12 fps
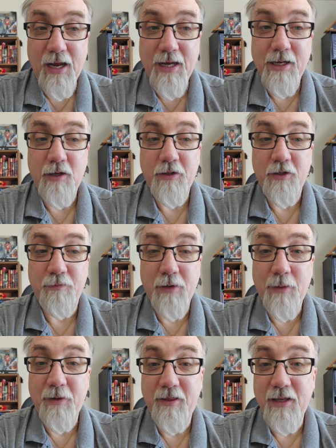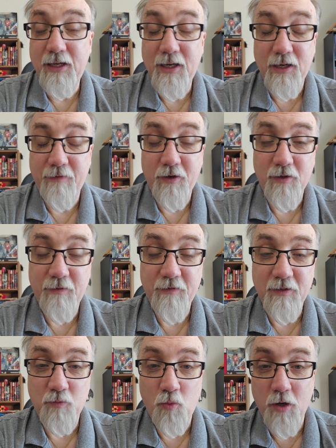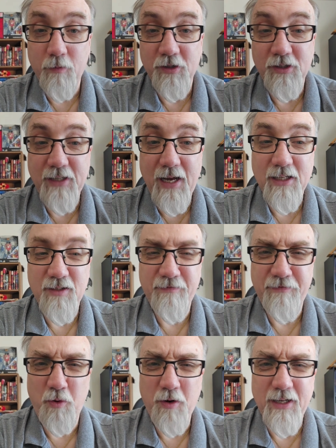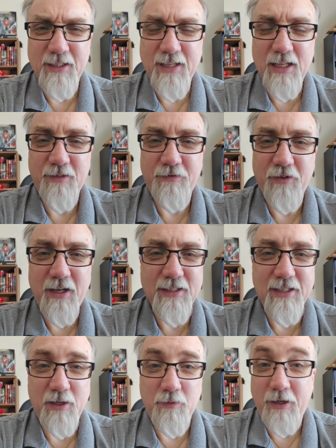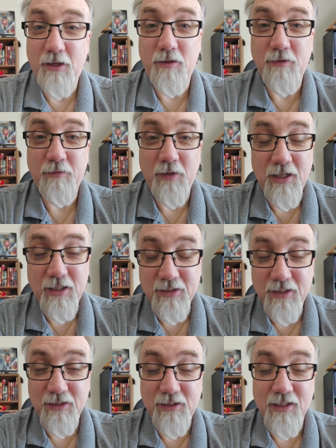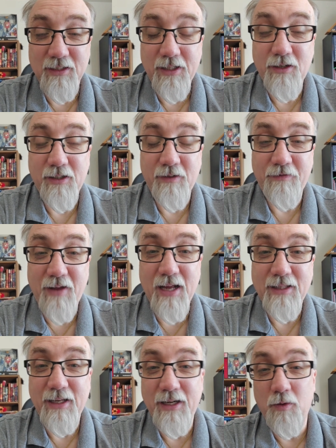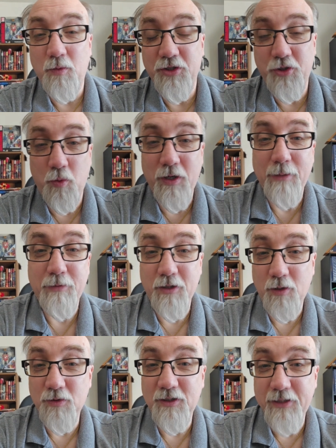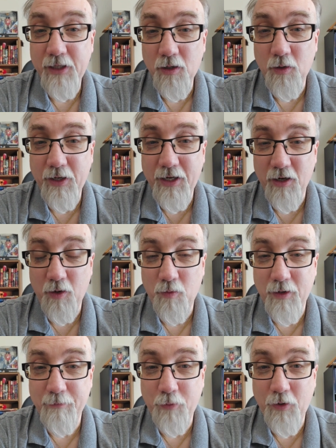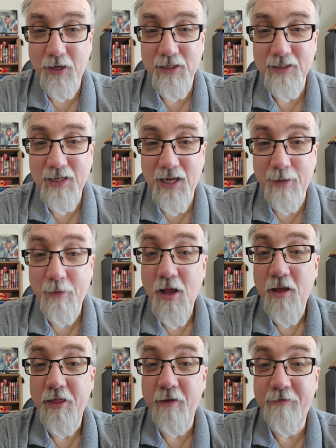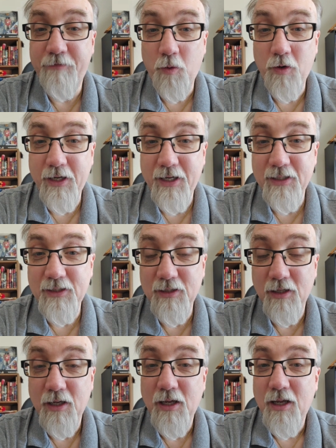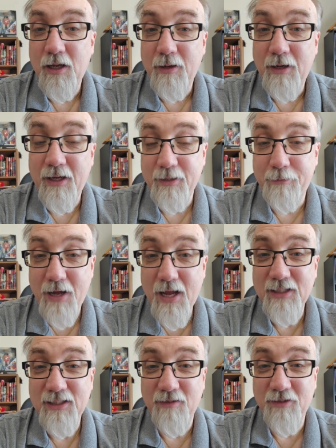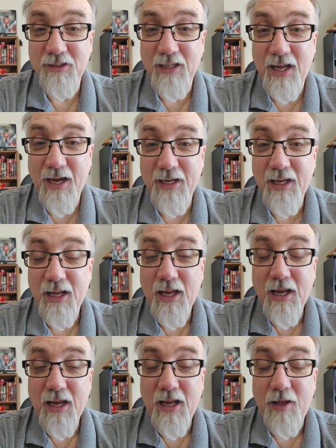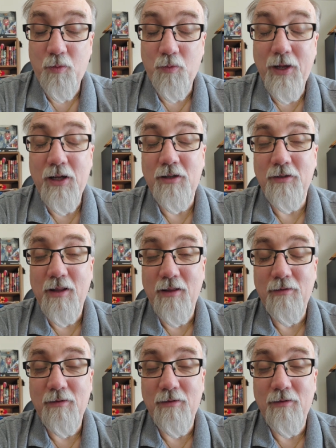And now you're probably thinking, if you live in warmer states, 40s, that's freezing. Well, since considering the fact that it was 20 below zero here at one point in time, the 40s on the positive side, well,